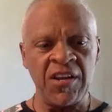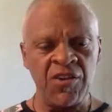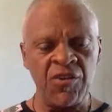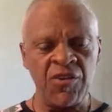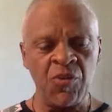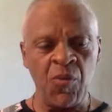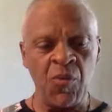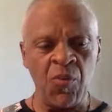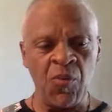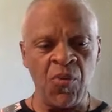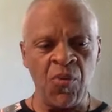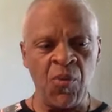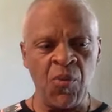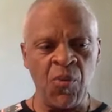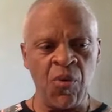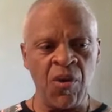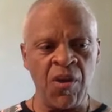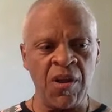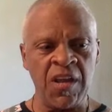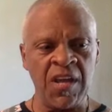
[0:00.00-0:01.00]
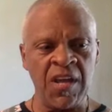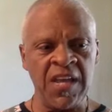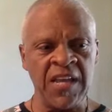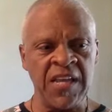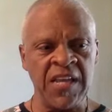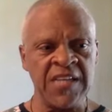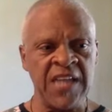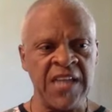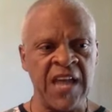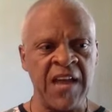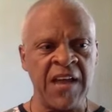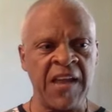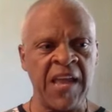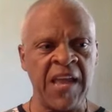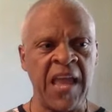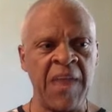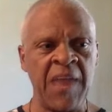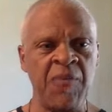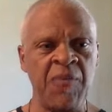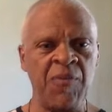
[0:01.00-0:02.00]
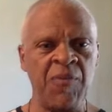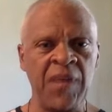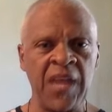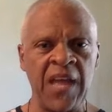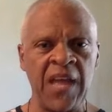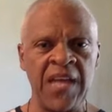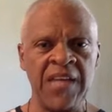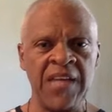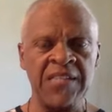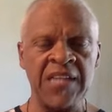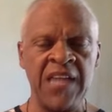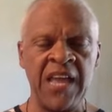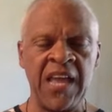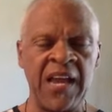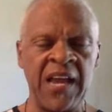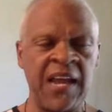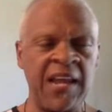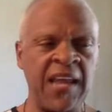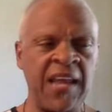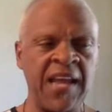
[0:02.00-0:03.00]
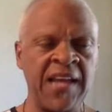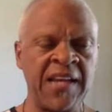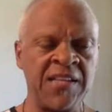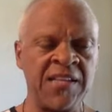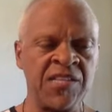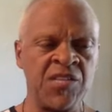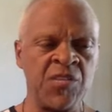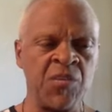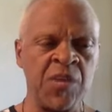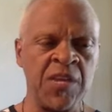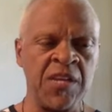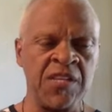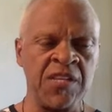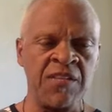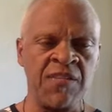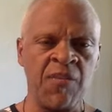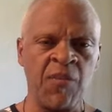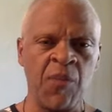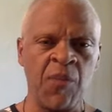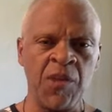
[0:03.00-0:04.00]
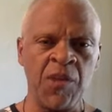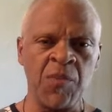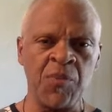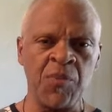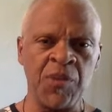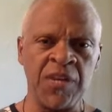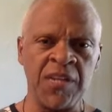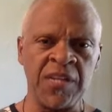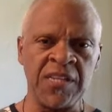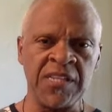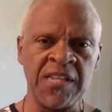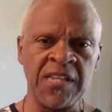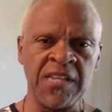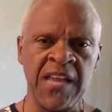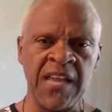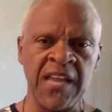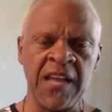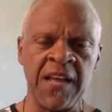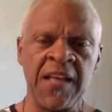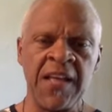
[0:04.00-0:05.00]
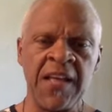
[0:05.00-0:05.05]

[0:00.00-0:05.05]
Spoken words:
do the work is I came to realize, and I liked the sweetness of the way you put it, Snake.